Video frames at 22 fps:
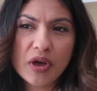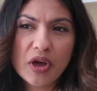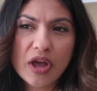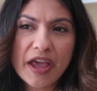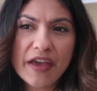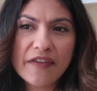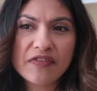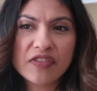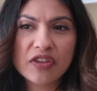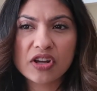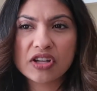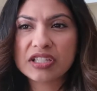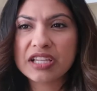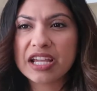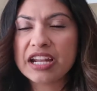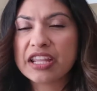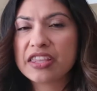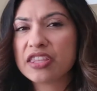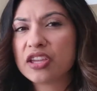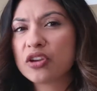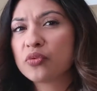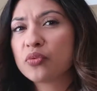if there's
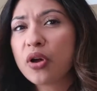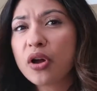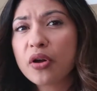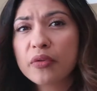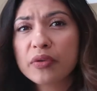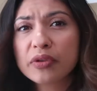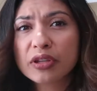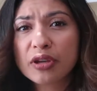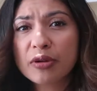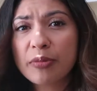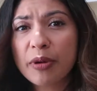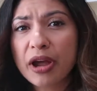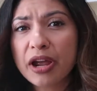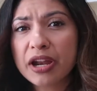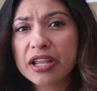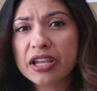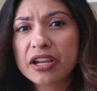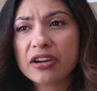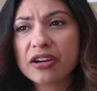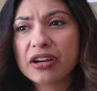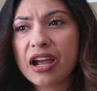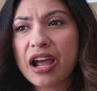anything wrong with your
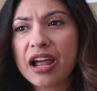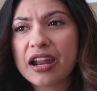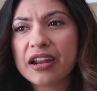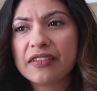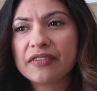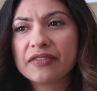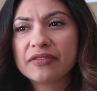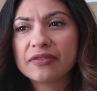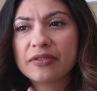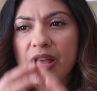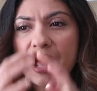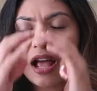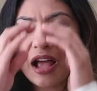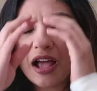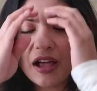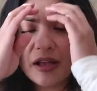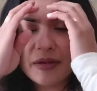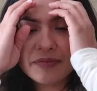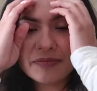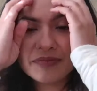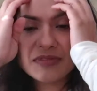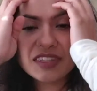body, or kind
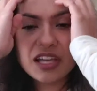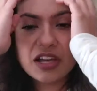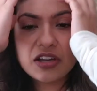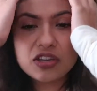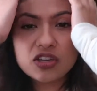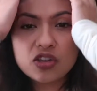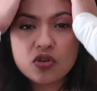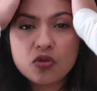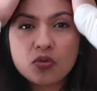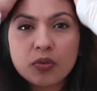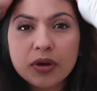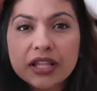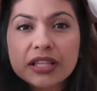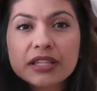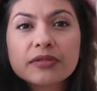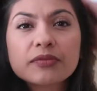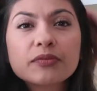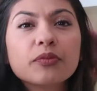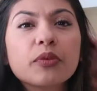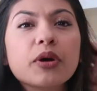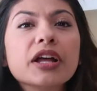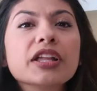of tell you
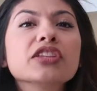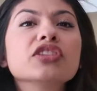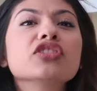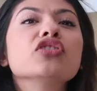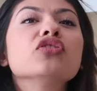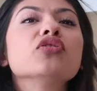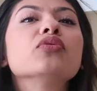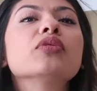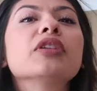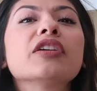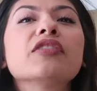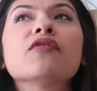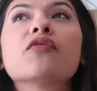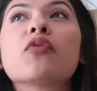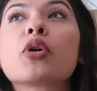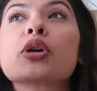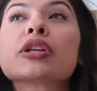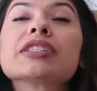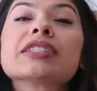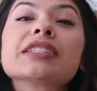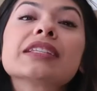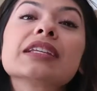what you can
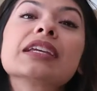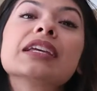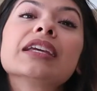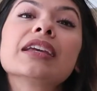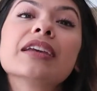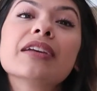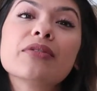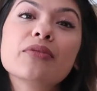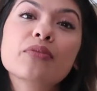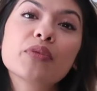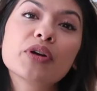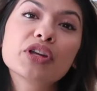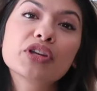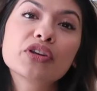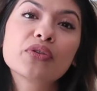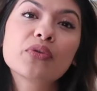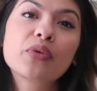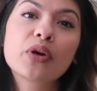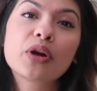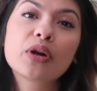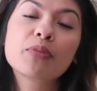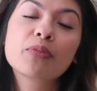foresee, what
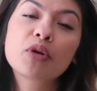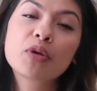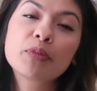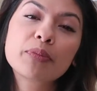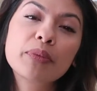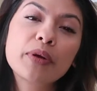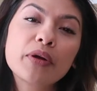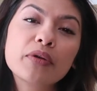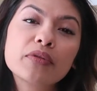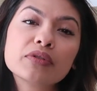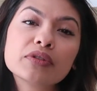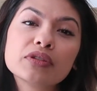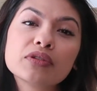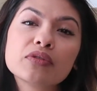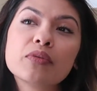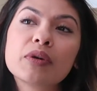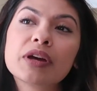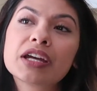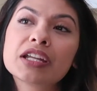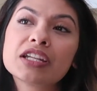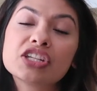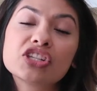you are more prone to,
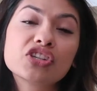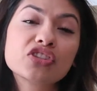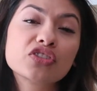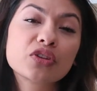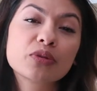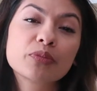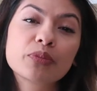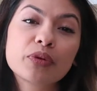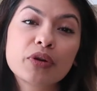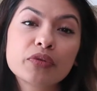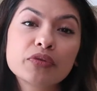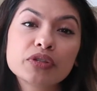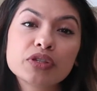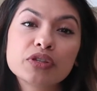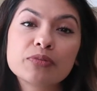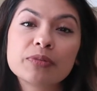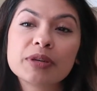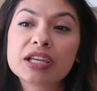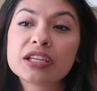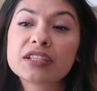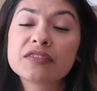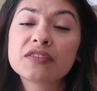what conditions you're prone to
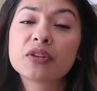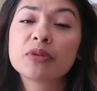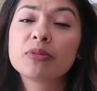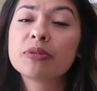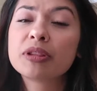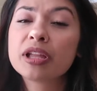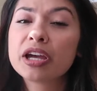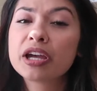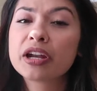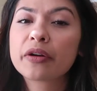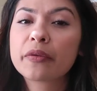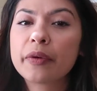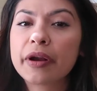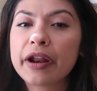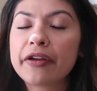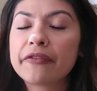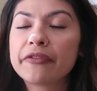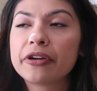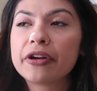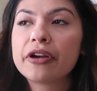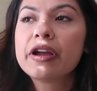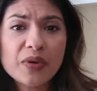because of your blood or
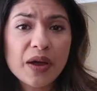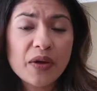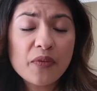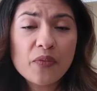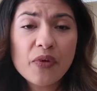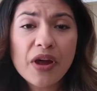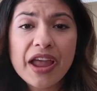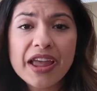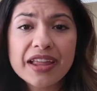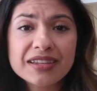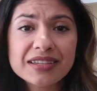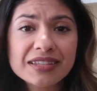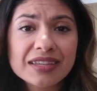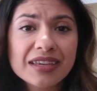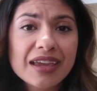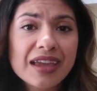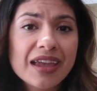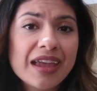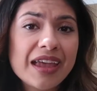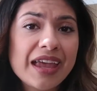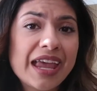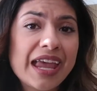whatever. So I went
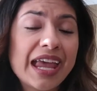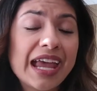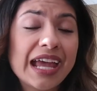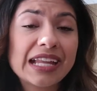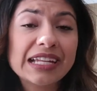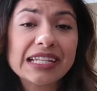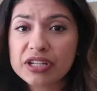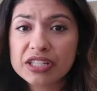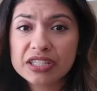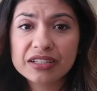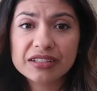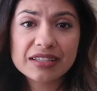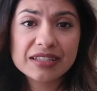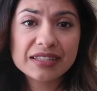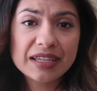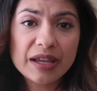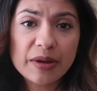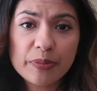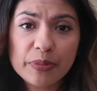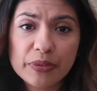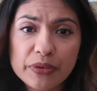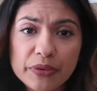and he took the
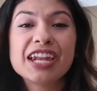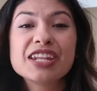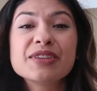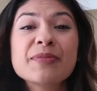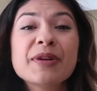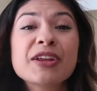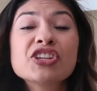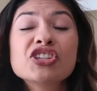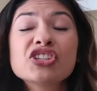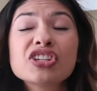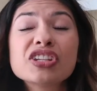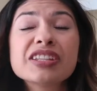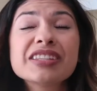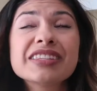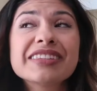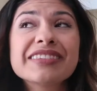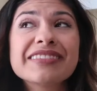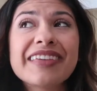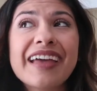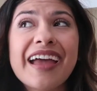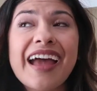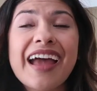sample, and he
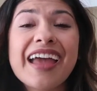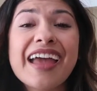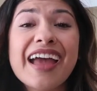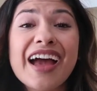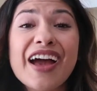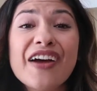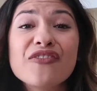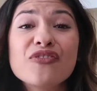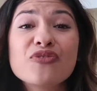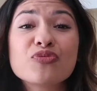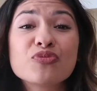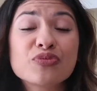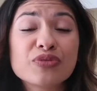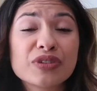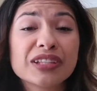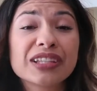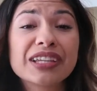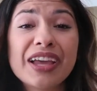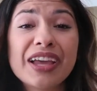mentioned that I have really